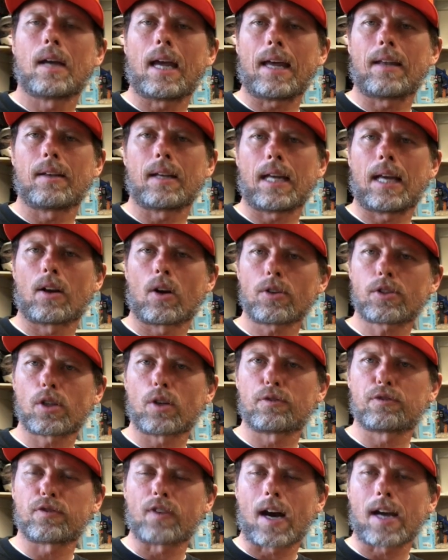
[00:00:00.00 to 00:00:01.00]
and, and
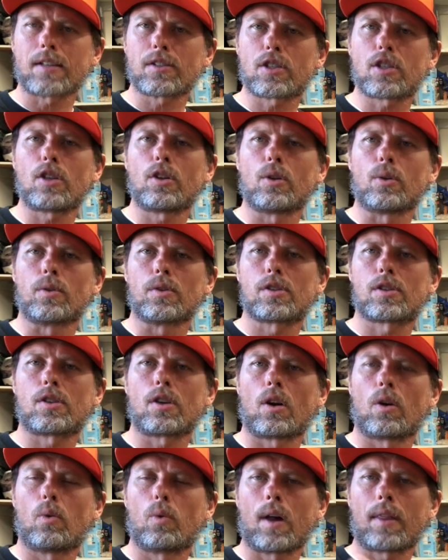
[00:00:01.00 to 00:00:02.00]
also fine tune.
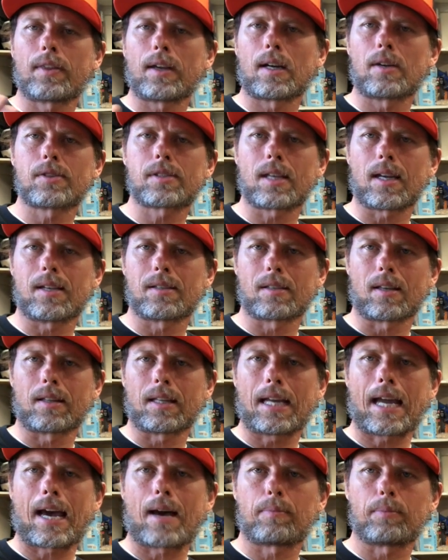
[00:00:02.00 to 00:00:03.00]
So one thing I'll say is on
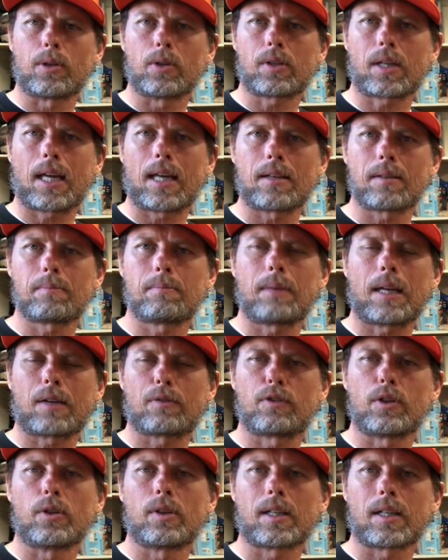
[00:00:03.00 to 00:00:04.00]
the app, you can
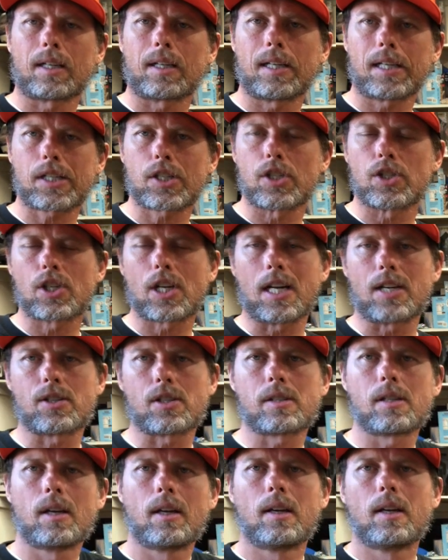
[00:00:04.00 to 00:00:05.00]
make fueling ignition
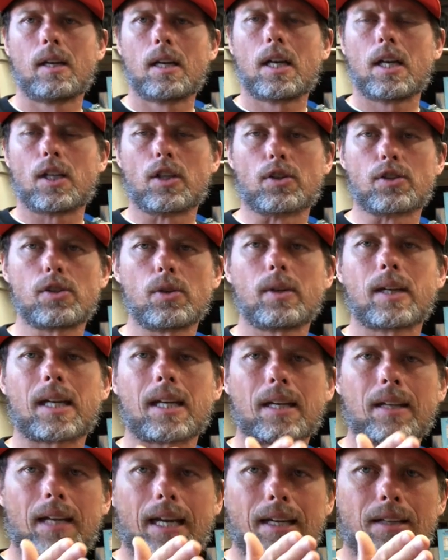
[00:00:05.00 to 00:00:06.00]
changes. You're doing
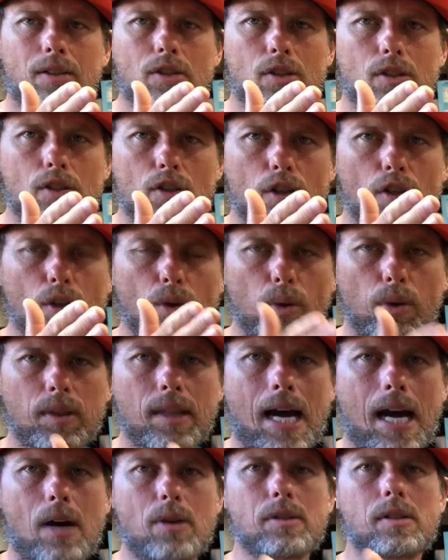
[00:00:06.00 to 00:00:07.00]
it in like
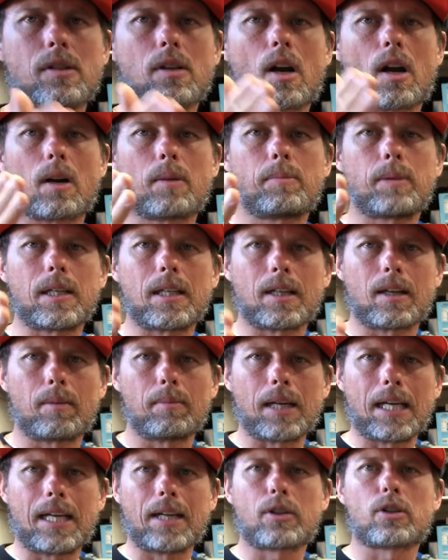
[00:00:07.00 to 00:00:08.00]
2000
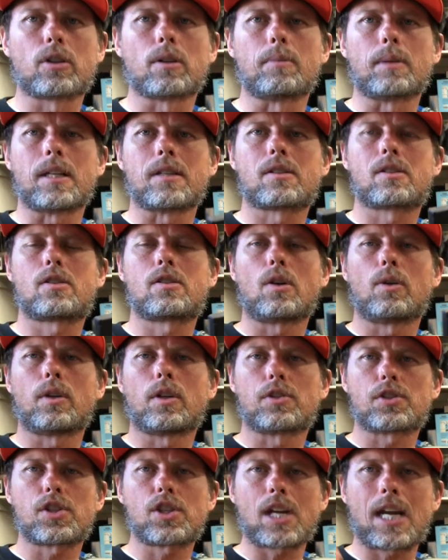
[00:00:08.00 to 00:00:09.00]
RPM increments. So
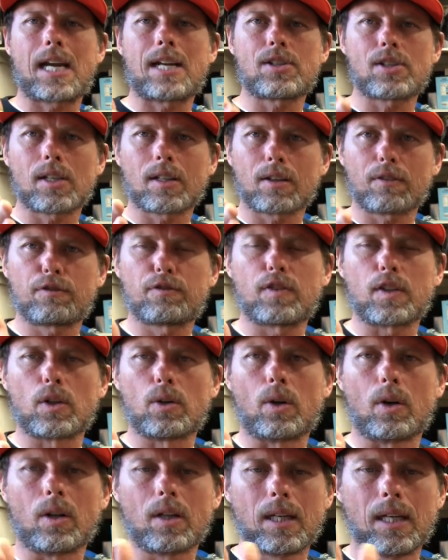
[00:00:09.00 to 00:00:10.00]
you're changing the
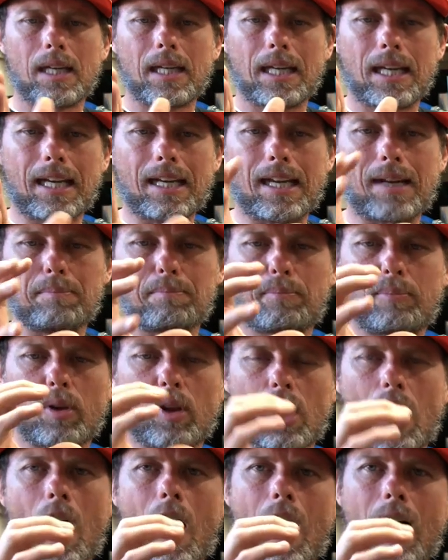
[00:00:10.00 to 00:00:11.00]
fuel in a
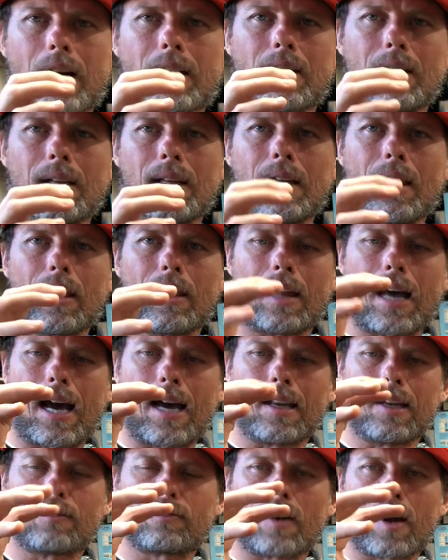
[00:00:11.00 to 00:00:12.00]
block
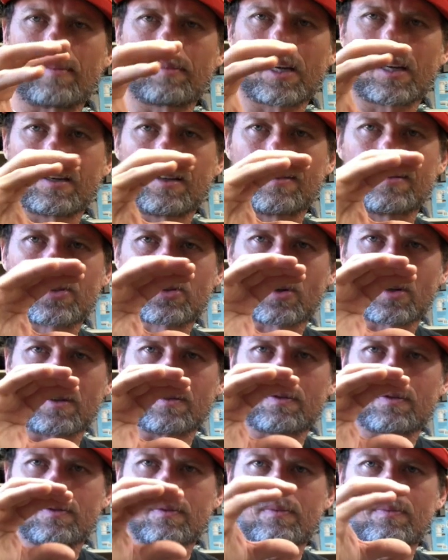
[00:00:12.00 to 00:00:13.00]
that if I'm going to sort
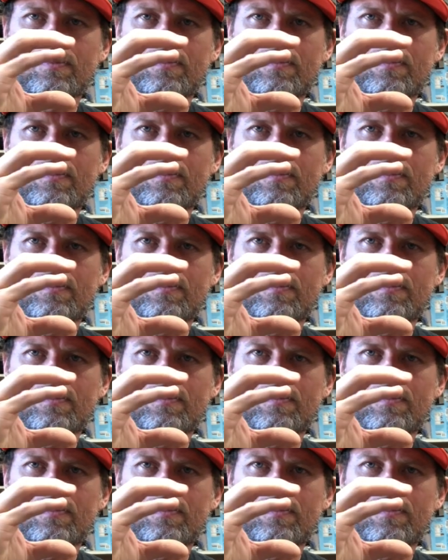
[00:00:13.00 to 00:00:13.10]
of